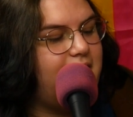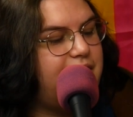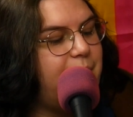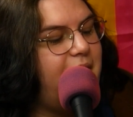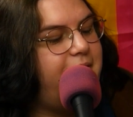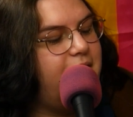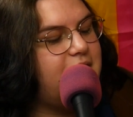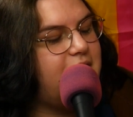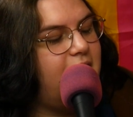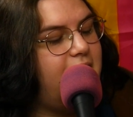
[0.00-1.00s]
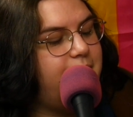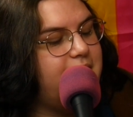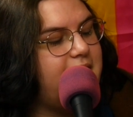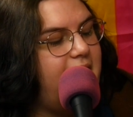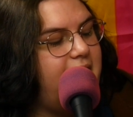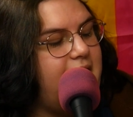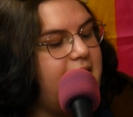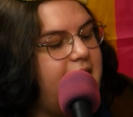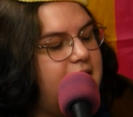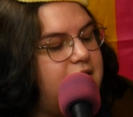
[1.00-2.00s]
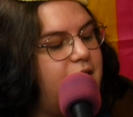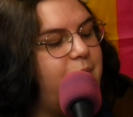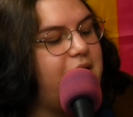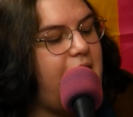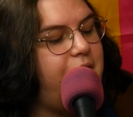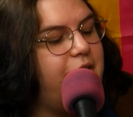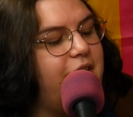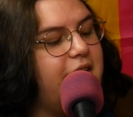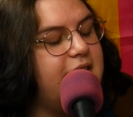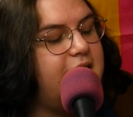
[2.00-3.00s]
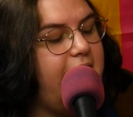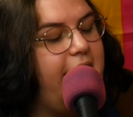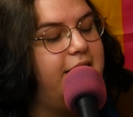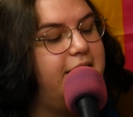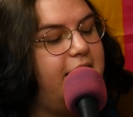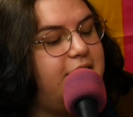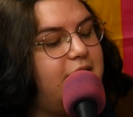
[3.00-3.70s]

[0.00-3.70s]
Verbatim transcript: so my first thought was that he kissed her without her consent. I